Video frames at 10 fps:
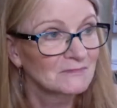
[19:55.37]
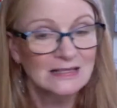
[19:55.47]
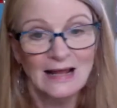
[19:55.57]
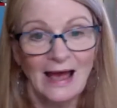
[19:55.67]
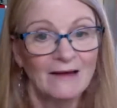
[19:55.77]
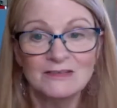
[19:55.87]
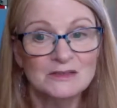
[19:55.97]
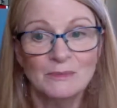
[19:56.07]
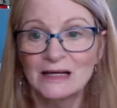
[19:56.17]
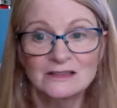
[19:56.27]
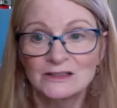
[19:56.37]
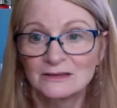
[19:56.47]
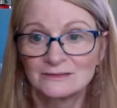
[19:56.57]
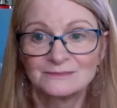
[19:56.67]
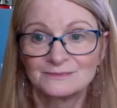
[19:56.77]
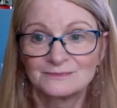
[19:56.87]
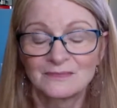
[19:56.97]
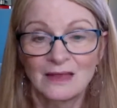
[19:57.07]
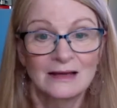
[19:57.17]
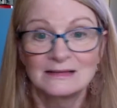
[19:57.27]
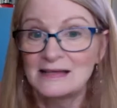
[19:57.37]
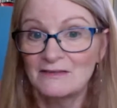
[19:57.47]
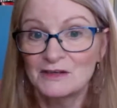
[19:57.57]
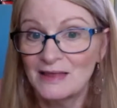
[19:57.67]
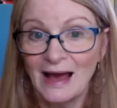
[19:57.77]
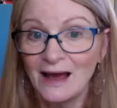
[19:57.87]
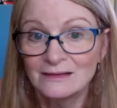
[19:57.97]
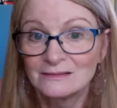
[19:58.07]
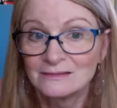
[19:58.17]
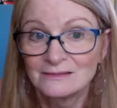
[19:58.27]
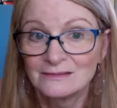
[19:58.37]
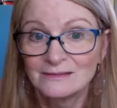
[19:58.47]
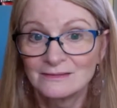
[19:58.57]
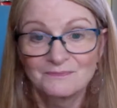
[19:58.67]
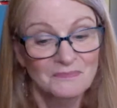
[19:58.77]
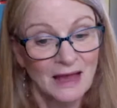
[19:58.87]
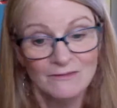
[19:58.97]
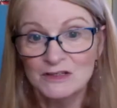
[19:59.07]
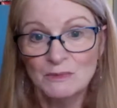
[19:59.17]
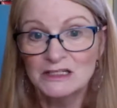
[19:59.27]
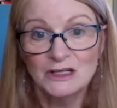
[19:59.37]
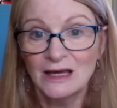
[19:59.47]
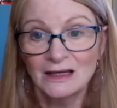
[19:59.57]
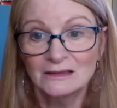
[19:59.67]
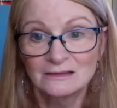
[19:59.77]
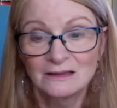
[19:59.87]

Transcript: did it half as much. Day after that, half as much again.